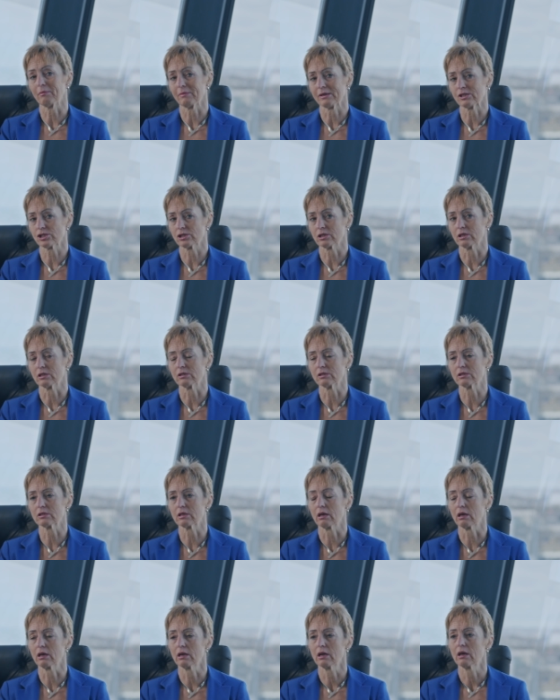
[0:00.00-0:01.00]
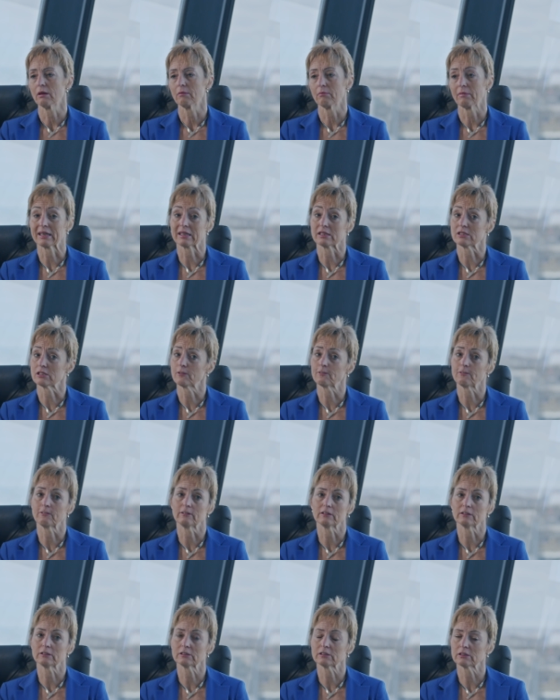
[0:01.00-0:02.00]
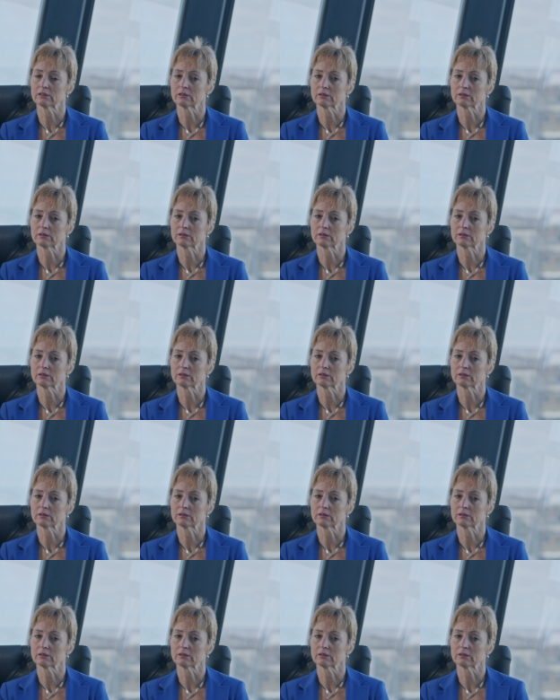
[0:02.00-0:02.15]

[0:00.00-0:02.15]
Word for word: mission to make a difference.